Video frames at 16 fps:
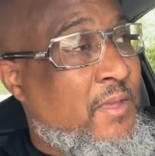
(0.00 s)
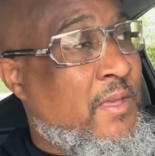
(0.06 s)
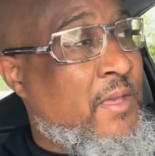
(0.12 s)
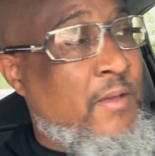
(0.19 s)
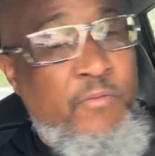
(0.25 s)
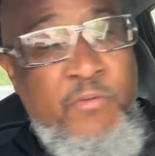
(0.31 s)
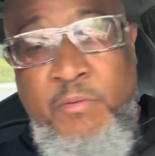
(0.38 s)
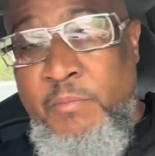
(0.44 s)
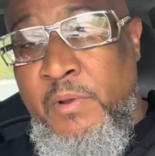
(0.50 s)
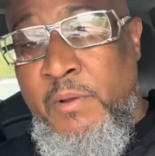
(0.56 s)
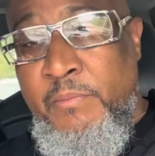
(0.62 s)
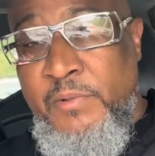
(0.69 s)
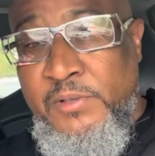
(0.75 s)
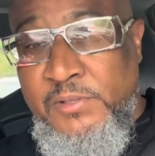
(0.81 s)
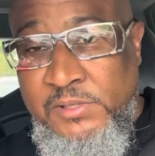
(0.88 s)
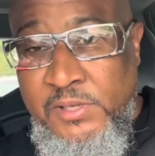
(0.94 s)
And
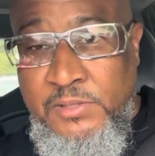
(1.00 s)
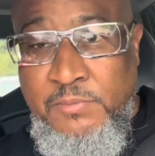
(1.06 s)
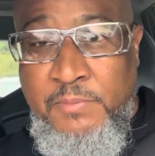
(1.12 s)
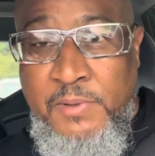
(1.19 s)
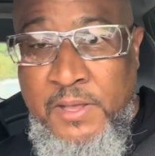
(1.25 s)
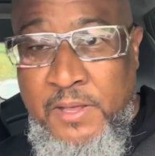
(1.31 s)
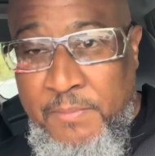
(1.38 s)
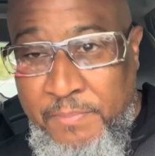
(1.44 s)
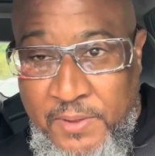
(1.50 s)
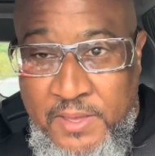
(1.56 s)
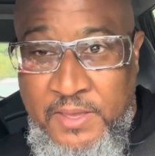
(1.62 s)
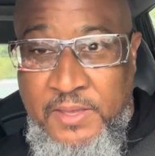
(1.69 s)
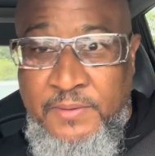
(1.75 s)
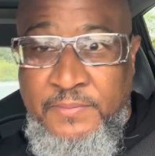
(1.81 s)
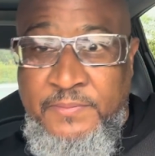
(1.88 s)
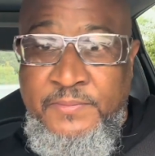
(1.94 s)
remember, it's just my
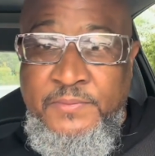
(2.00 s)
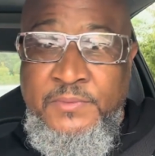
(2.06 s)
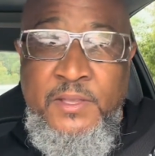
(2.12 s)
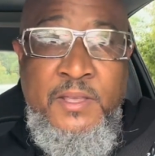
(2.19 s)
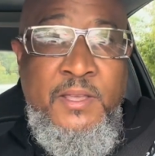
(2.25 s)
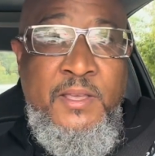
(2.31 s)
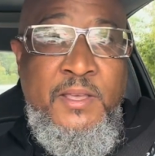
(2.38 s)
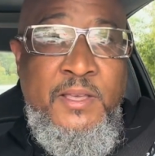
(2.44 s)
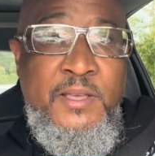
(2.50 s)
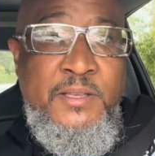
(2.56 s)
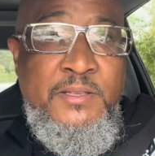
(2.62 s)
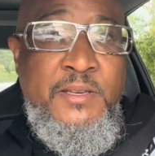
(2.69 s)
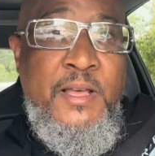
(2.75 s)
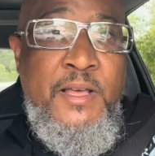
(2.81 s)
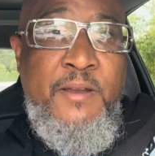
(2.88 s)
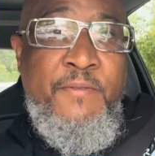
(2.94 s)
opinion. It's
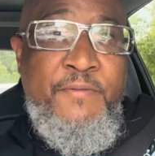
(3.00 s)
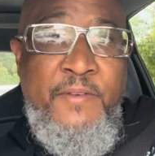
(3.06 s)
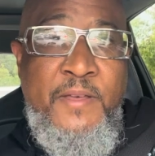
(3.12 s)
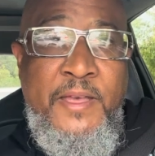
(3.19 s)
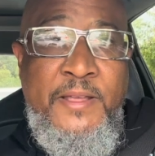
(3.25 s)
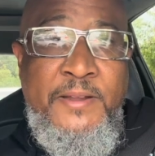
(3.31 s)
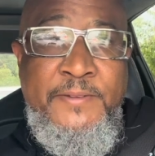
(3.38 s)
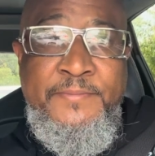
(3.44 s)
not a fact.